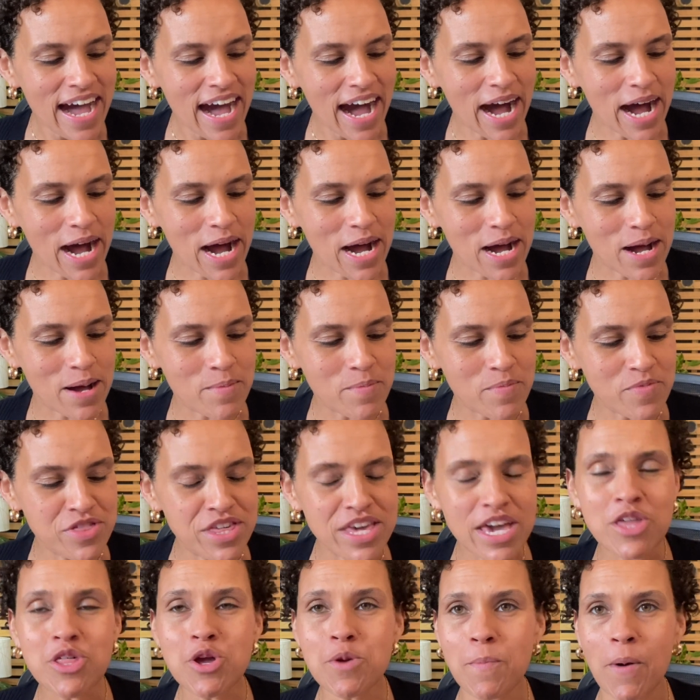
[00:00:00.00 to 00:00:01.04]

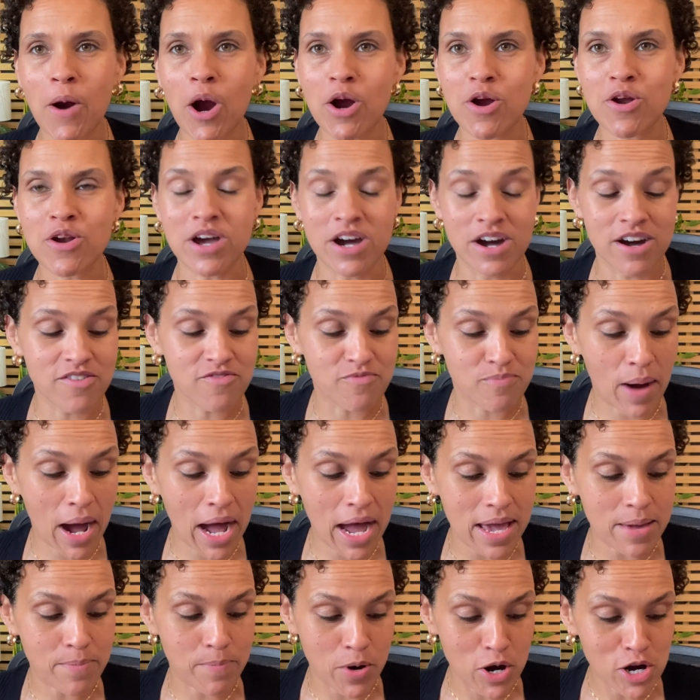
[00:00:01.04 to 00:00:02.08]
The other part of
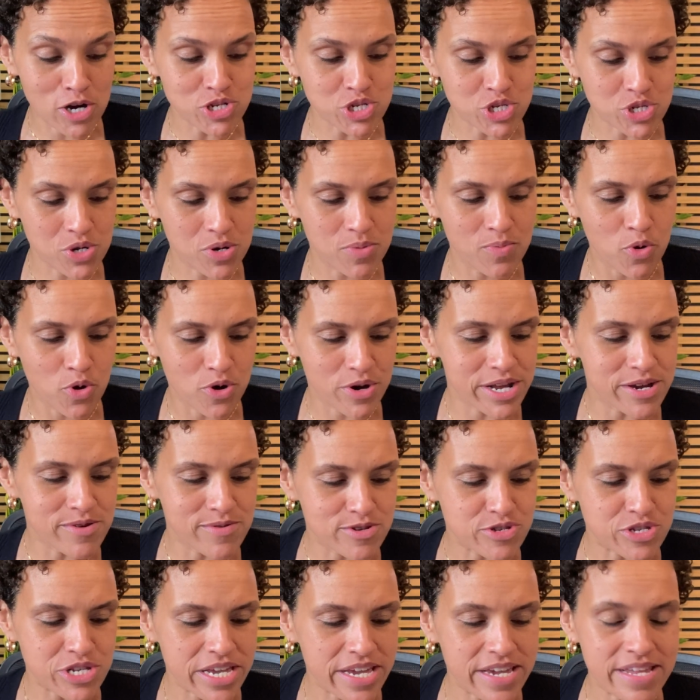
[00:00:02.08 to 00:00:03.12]
my personal morning
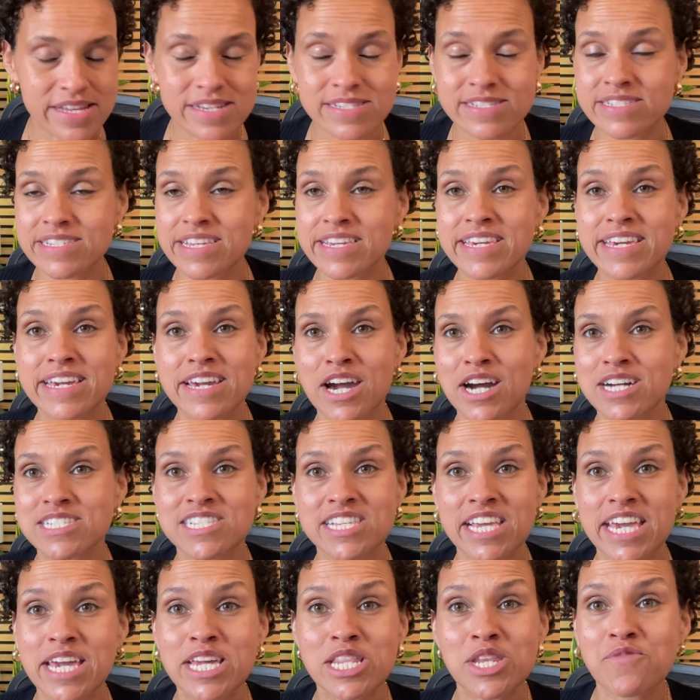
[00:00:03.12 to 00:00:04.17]
routine is seeking God's
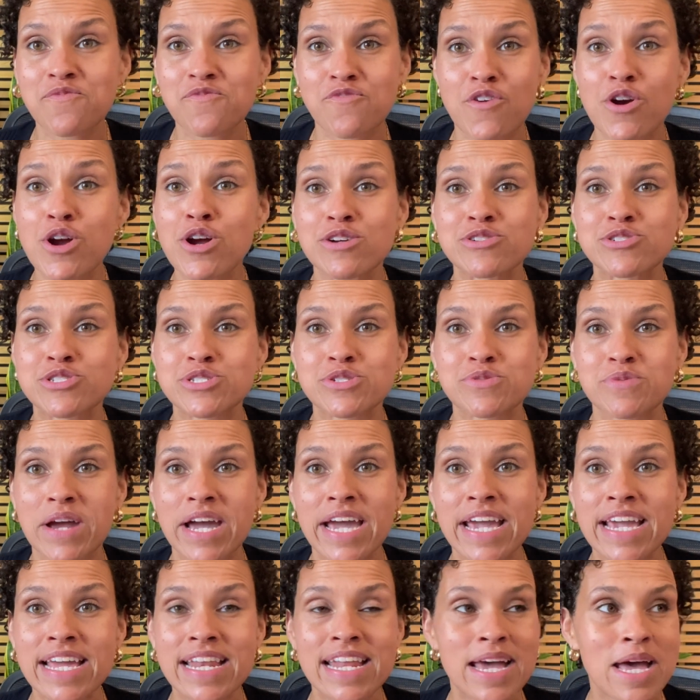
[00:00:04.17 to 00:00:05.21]
kingdom first,
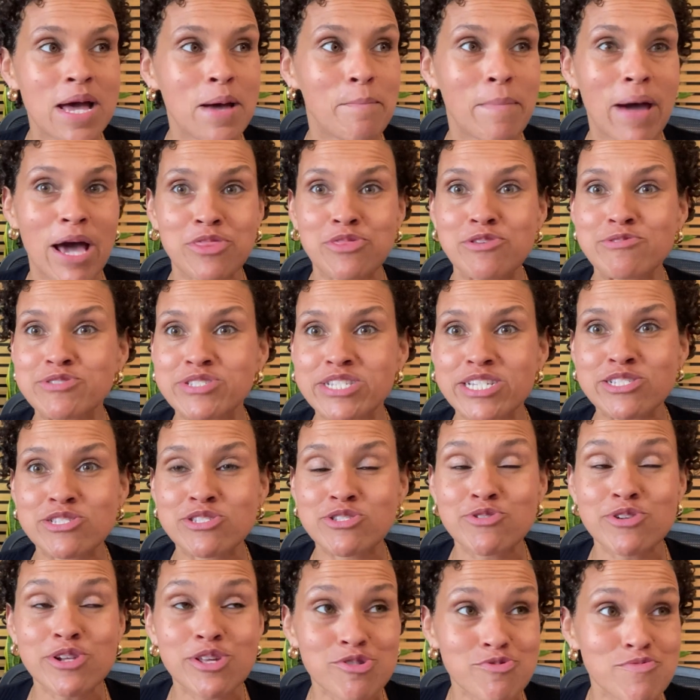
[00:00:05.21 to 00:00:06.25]
right? Matthew
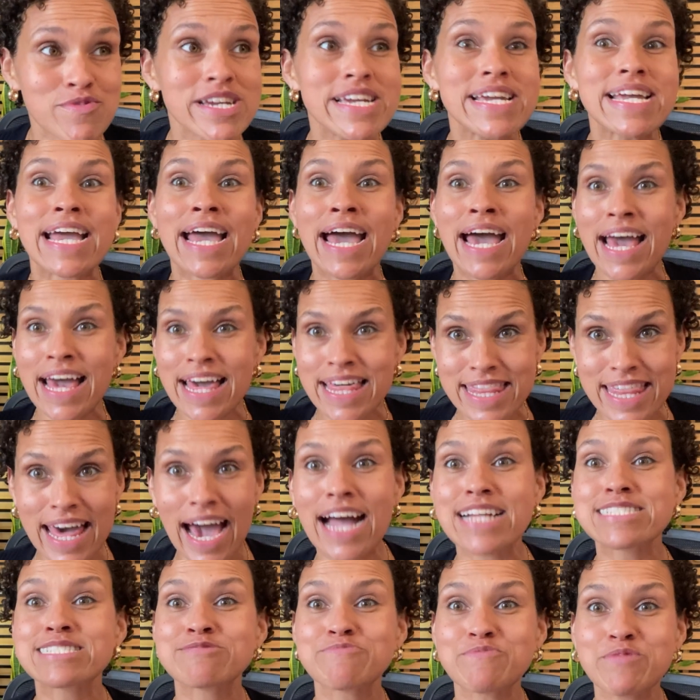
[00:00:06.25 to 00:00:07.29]
6:33.
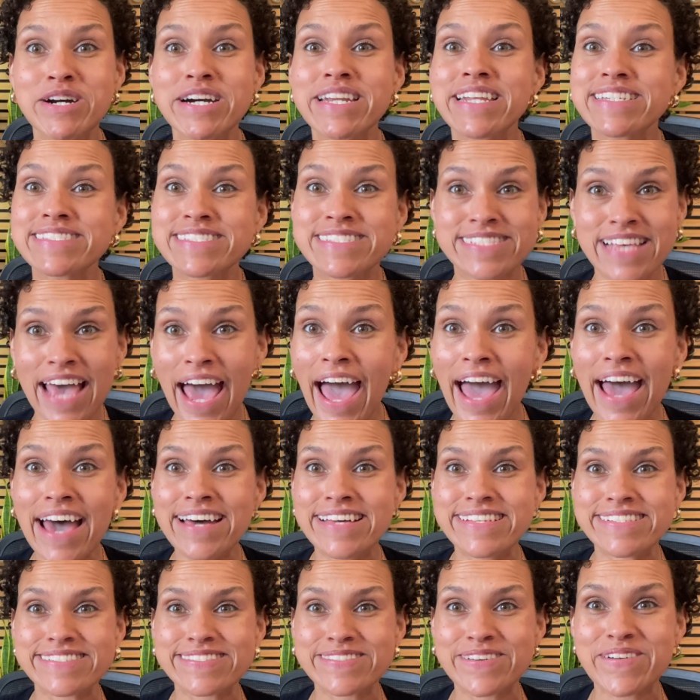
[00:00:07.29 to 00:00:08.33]
That's what it
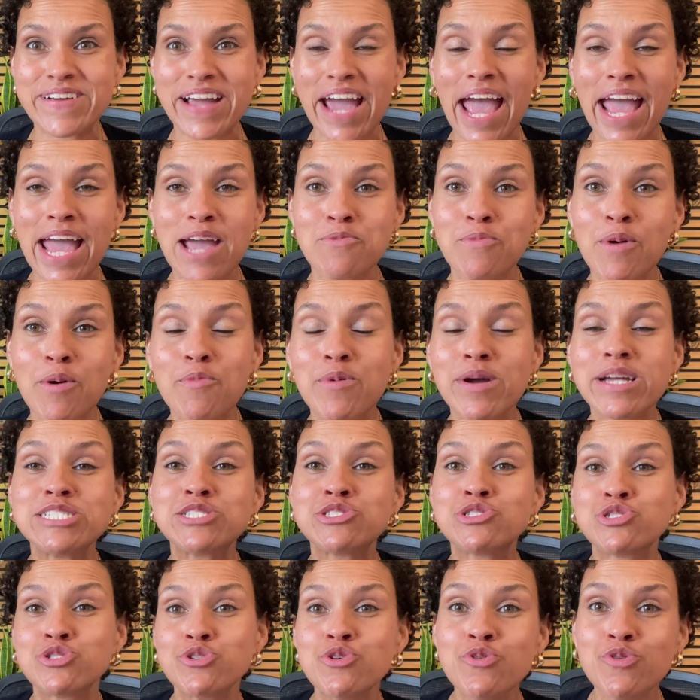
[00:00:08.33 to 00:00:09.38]
says, okay? When we
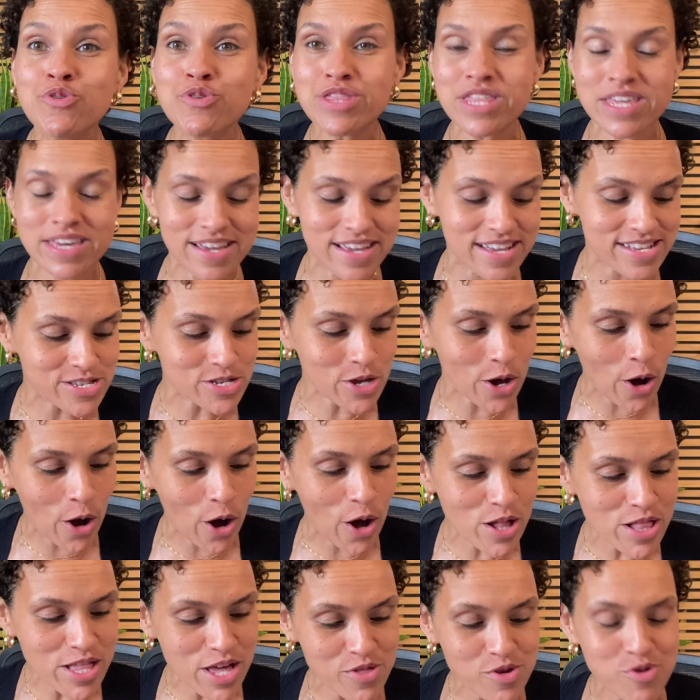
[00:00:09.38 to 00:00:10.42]
do this,
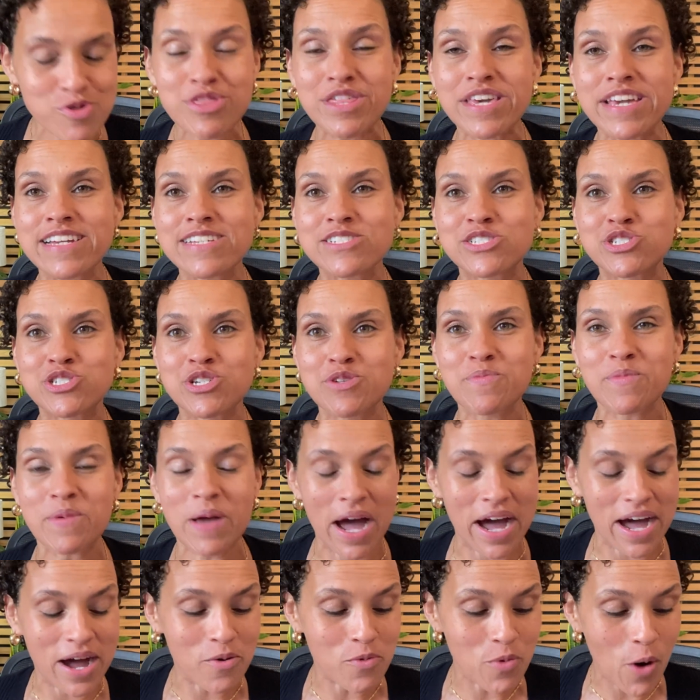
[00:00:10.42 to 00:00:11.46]
all other things
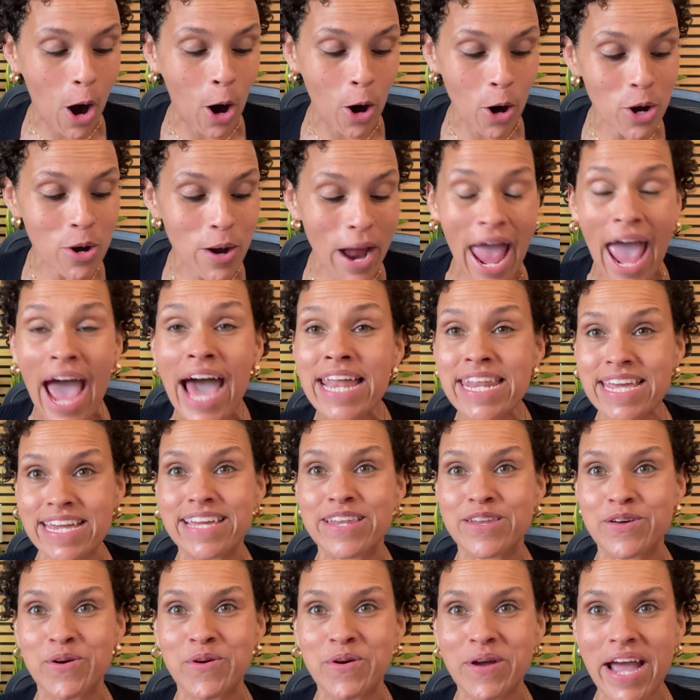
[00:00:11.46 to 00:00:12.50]
are
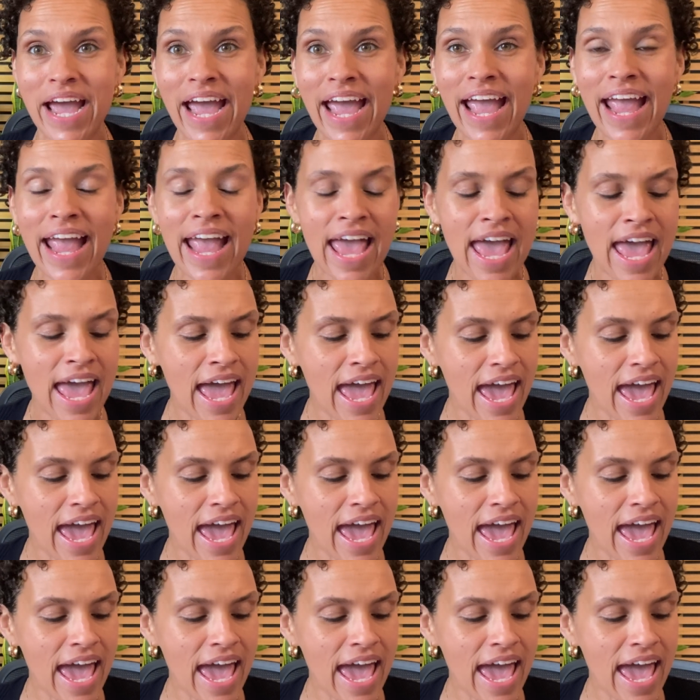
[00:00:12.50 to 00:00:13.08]
added, okay?